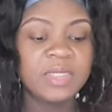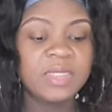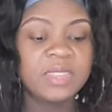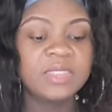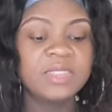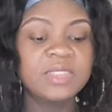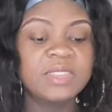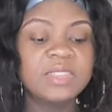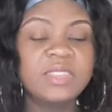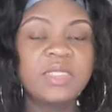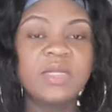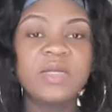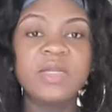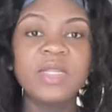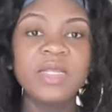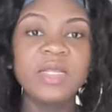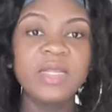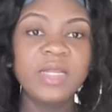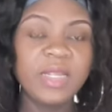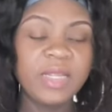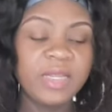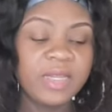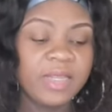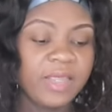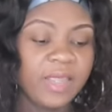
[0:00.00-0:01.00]
studying
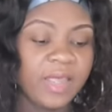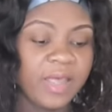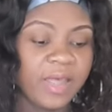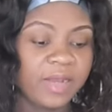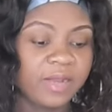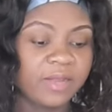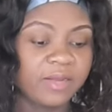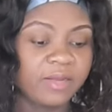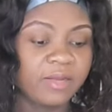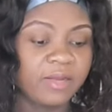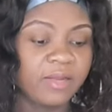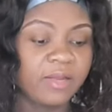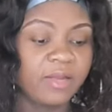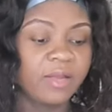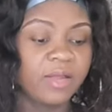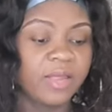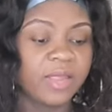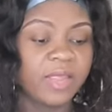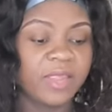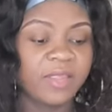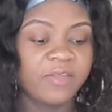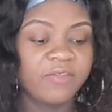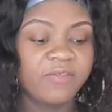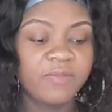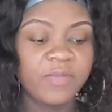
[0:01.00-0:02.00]
in Canada
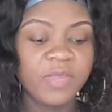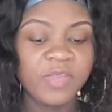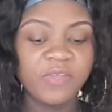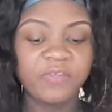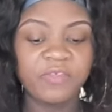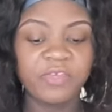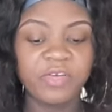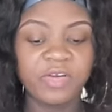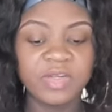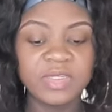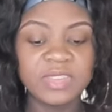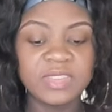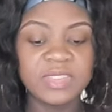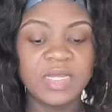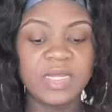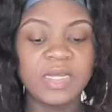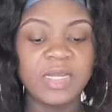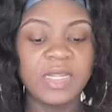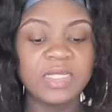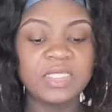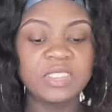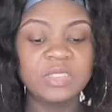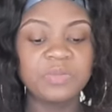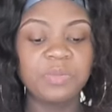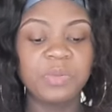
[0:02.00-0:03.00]
give me first-hand
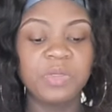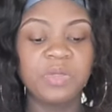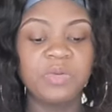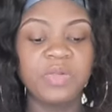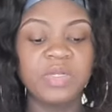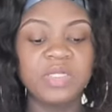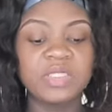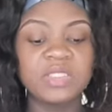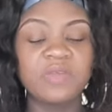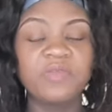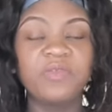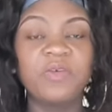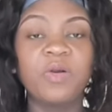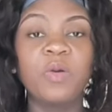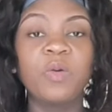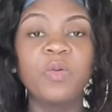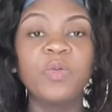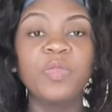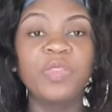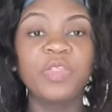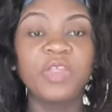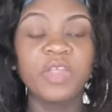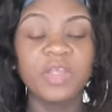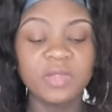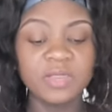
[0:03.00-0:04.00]
experience of how
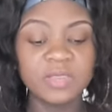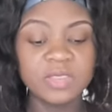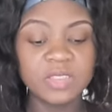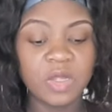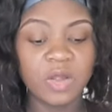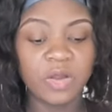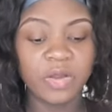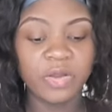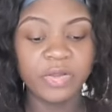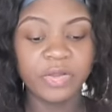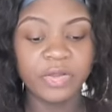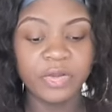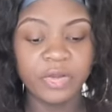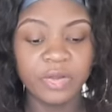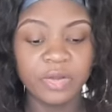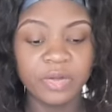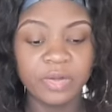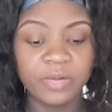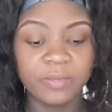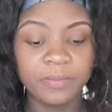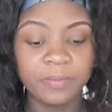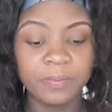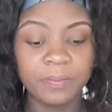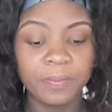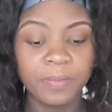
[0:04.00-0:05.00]
things are
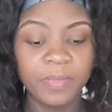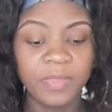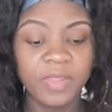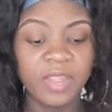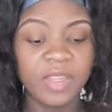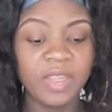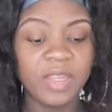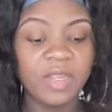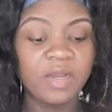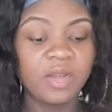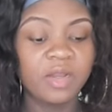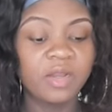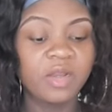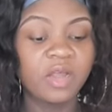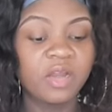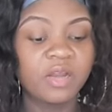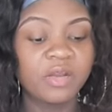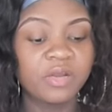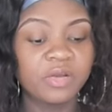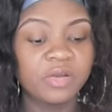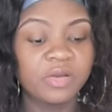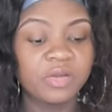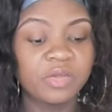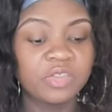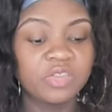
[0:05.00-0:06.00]
done in
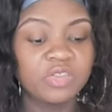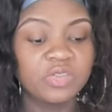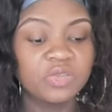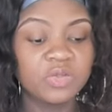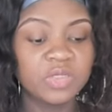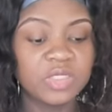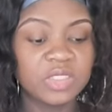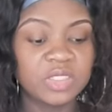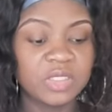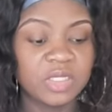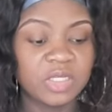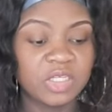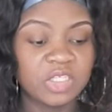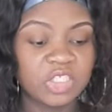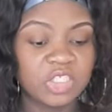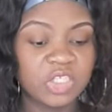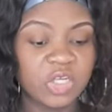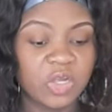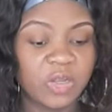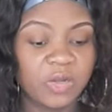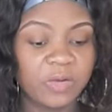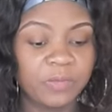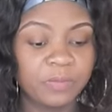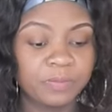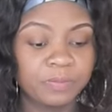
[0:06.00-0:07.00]
another
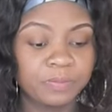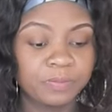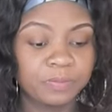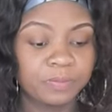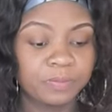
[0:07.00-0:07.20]
jurisdiction,